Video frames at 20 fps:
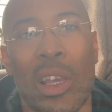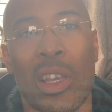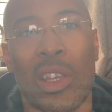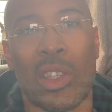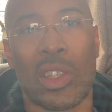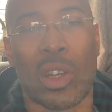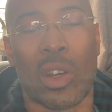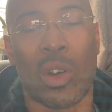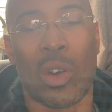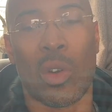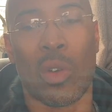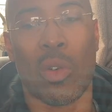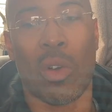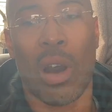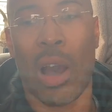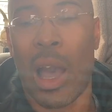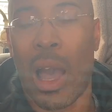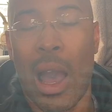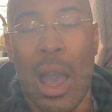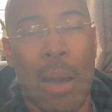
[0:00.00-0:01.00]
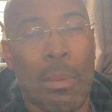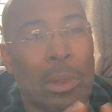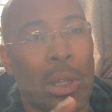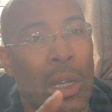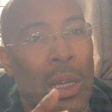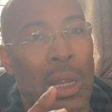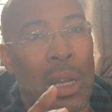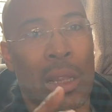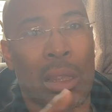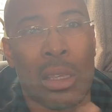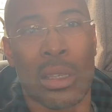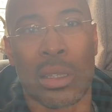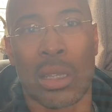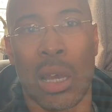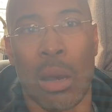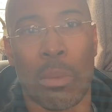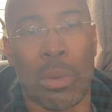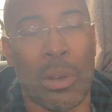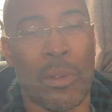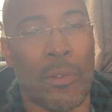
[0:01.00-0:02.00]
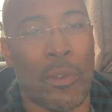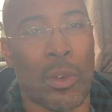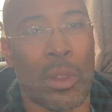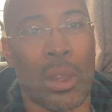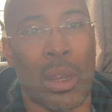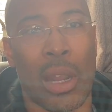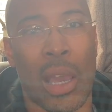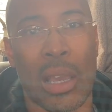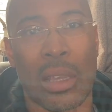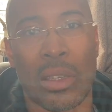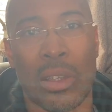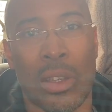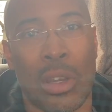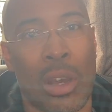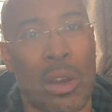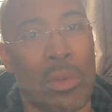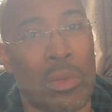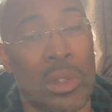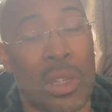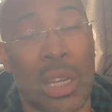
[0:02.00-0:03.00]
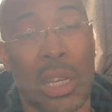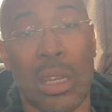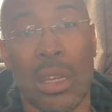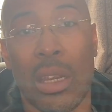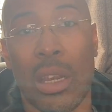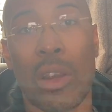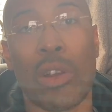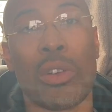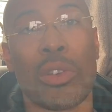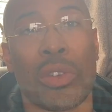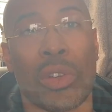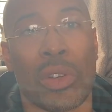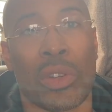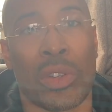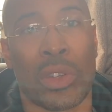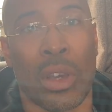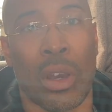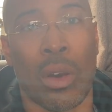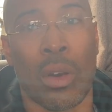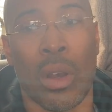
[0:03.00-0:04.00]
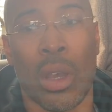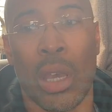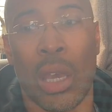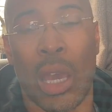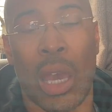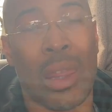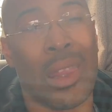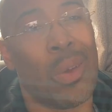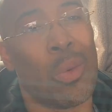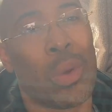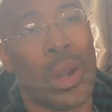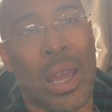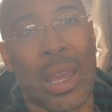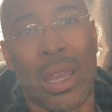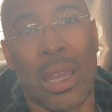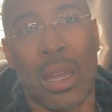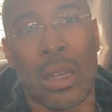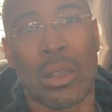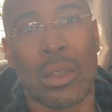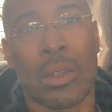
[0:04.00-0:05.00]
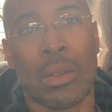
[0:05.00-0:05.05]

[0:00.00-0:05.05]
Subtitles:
So I'm looking at this company for the next, 10 years or so. And then when I get,